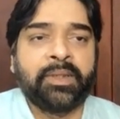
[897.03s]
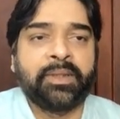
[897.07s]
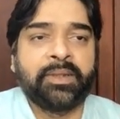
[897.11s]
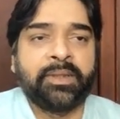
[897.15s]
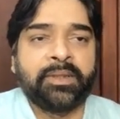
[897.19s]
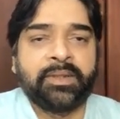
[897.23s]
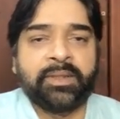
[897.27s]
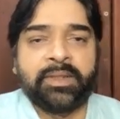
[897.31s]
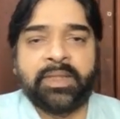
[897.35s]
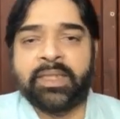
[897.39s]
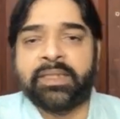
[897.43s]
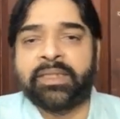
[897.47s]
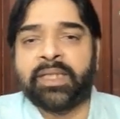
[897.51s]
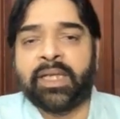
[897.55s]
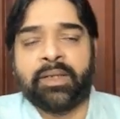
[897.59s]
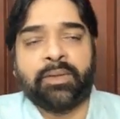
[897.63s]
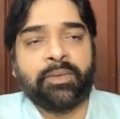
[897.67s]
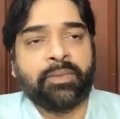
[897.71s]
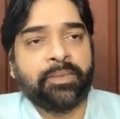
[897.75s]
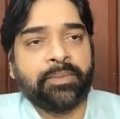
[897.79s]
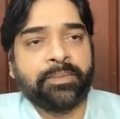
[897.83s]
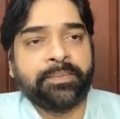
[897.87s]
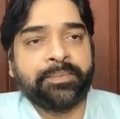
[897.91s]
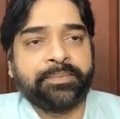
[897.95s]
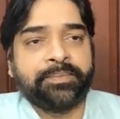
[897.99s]
Yes or
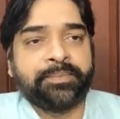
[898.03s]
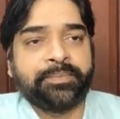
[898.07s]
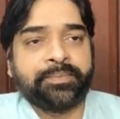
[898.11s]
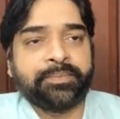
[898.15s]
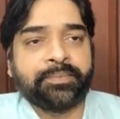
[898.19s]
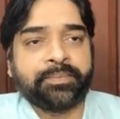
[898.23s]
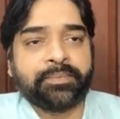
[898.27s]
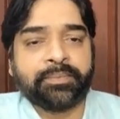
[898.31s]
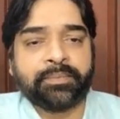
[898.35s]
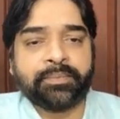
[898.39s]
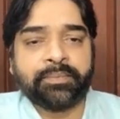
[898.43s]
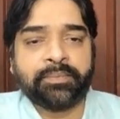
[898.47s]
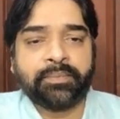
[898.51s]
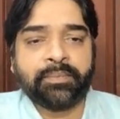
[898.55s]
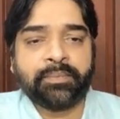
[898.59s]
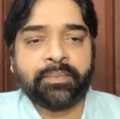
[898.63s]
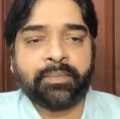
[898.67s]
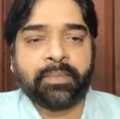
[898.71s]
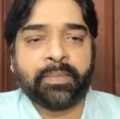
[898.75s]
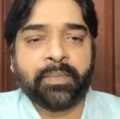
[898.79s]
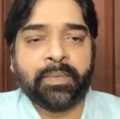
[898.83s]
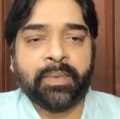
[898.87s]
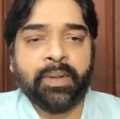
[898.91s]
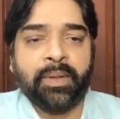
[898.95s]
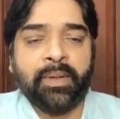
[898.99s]
no?
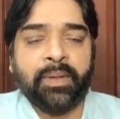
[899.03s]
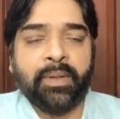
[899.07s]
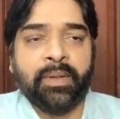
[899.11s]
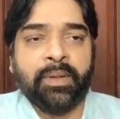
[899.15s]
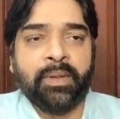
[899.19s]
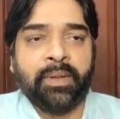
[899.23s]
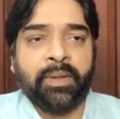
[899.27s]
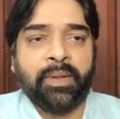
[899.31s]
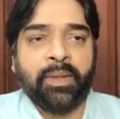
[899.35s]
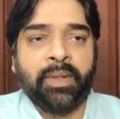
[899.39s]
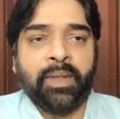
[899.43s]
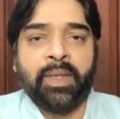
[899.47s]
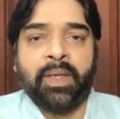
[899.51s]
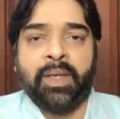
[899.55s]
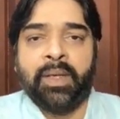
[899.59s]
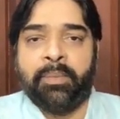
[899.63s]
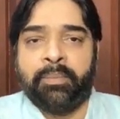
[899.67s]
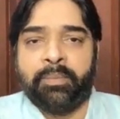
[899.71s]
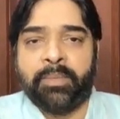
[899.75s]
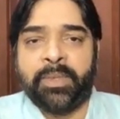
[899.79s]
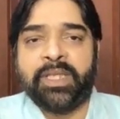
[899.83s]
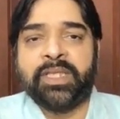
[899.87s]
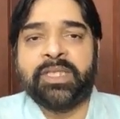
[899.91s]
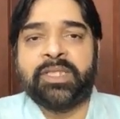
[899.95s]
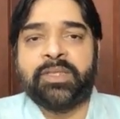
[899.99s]

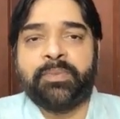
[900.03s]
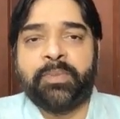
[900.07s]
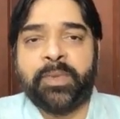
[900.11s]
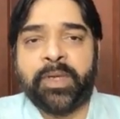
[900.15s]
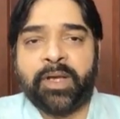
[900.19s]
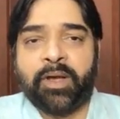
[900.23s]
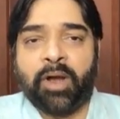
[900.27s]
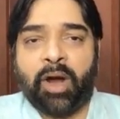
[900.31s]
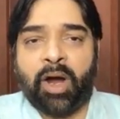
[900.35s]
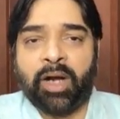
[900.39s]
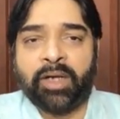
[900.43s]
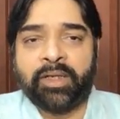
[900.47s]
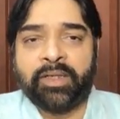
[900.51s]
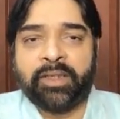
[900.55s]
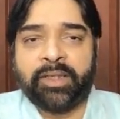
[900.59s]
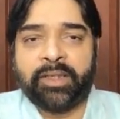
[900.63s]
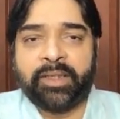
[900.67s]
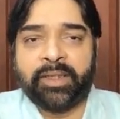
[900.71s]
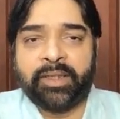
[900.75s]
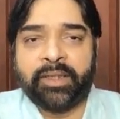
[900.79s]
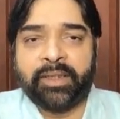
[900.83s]
Means we got